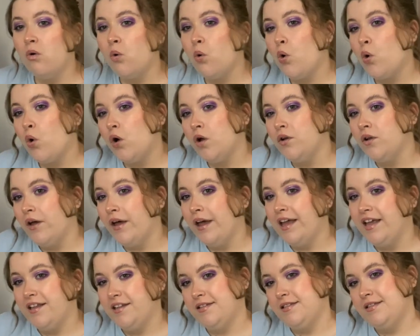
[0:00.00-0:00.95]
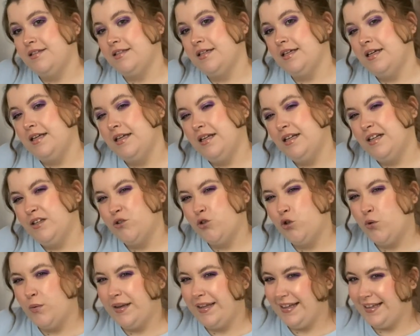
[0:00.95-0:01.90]
organised
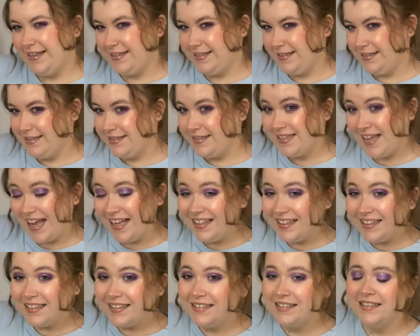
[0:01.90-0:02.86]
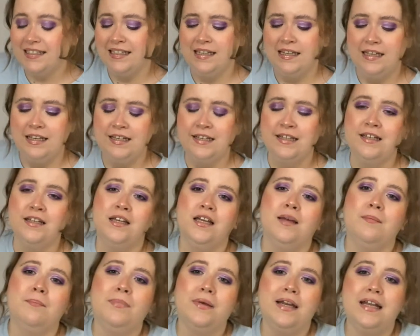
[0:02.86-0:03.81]
to an extent,
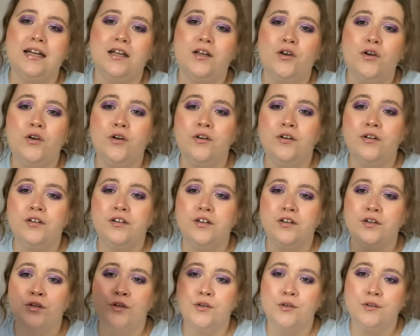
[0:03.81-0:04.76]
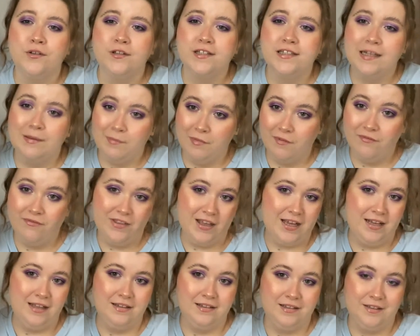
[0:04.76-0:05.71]
but it could use some of
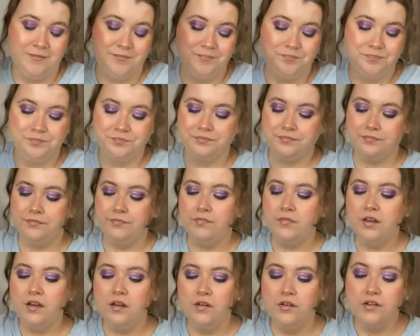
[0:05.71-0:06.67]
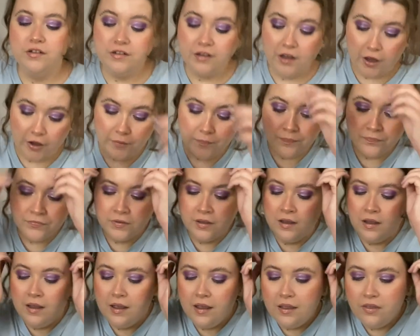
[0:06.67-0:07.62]
these. So
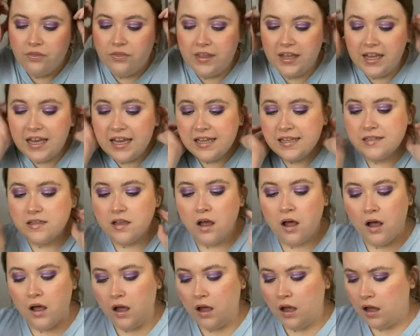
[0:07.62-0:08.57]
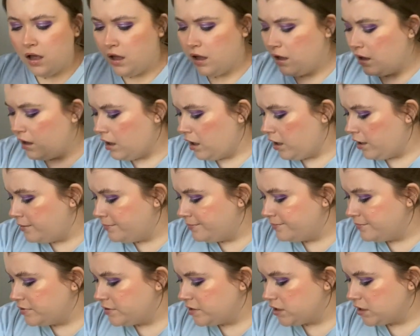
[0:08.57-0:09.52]
these are
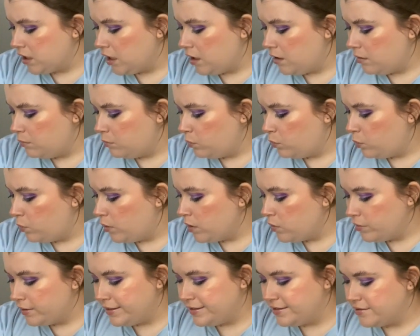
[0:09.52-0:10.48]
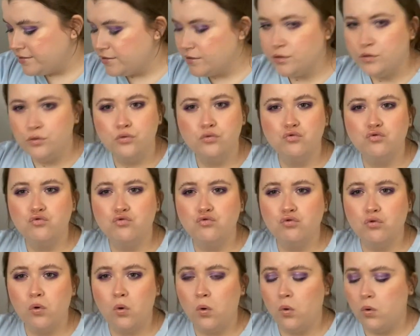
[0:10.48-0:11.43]
some Wilkinson
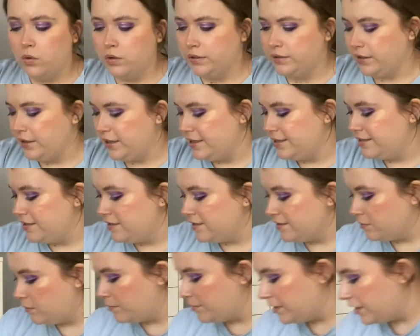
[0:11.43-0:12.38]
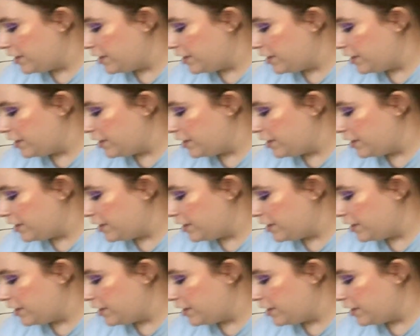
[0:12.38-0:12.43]
drawer organisers. One